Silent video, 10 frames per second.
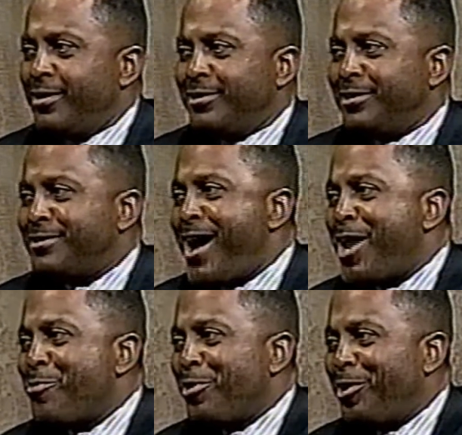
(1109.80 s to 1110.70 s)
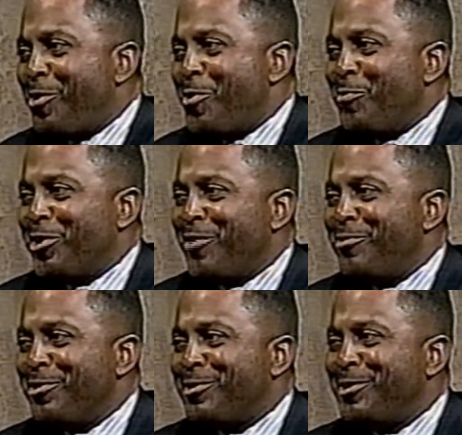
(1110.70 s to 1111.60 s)
And the title alone will
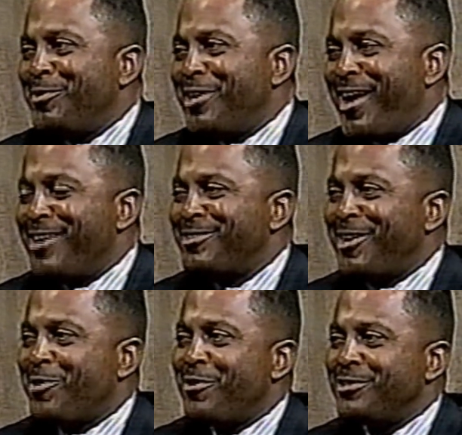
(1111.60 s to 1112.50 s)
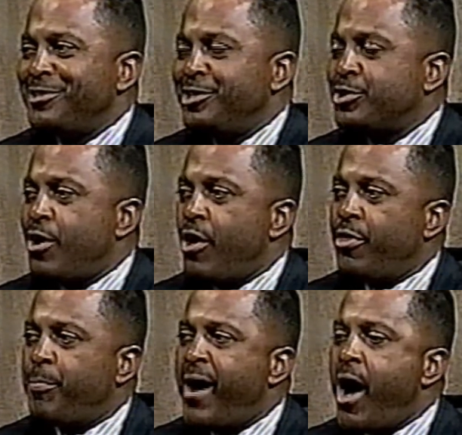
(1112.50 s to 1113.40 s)
give you a clue in the answer to that question. It's
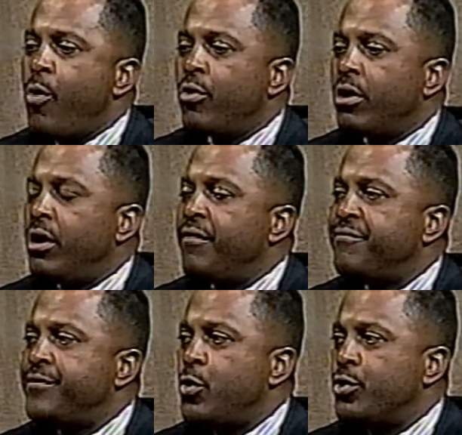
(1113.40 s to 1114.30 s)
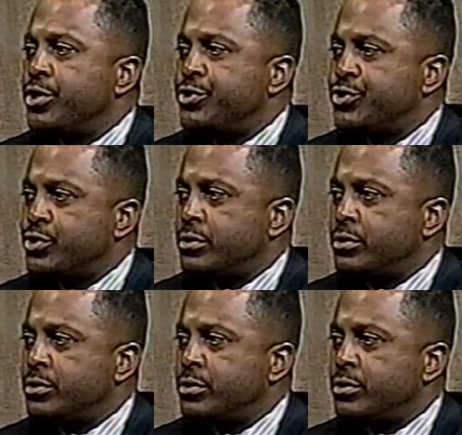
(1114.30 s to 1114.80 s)
called The Power of Focus.